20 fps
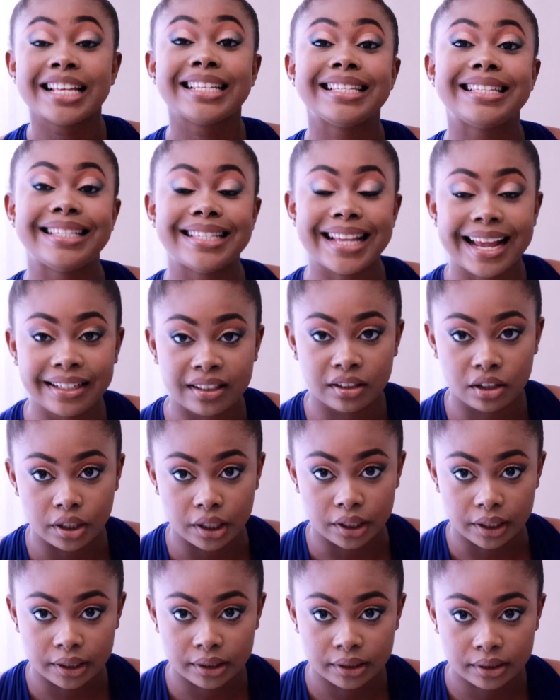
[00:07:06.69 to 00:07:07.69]

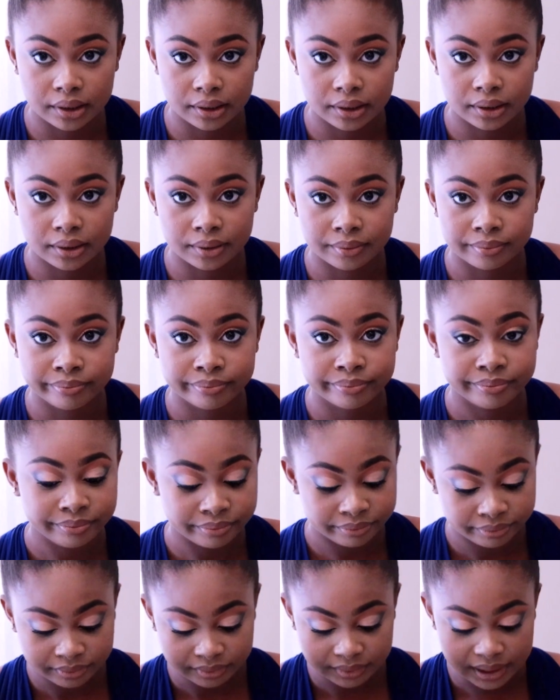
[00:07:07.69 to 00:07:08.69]
Center.
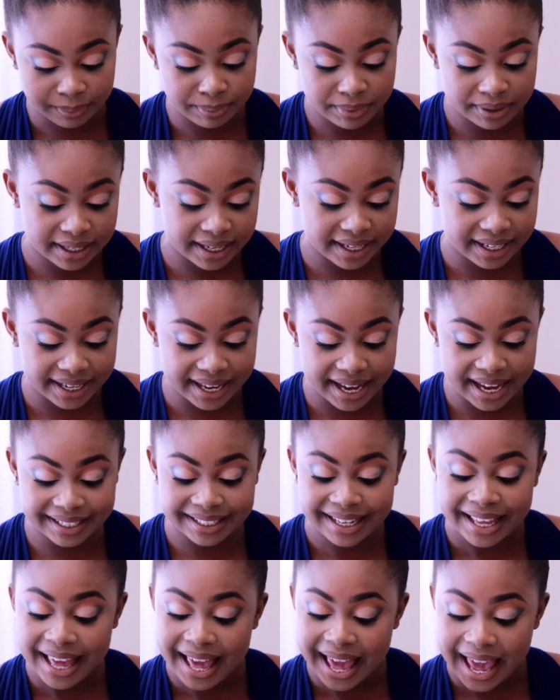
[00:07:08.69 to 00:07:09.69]
Let me say it
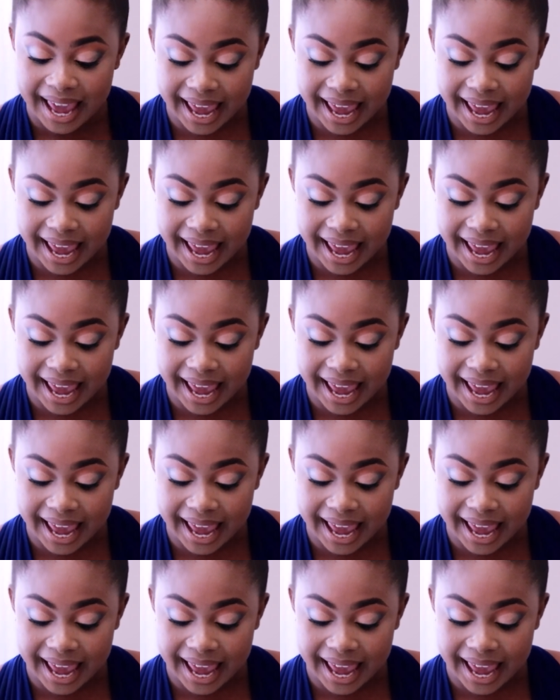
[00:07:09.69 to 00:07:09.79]
again.